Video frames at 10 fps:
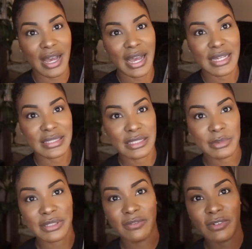Eyes,
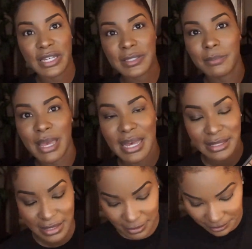Lips, and Face
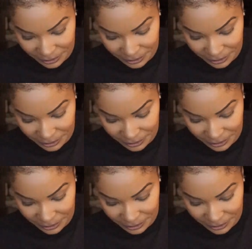palette.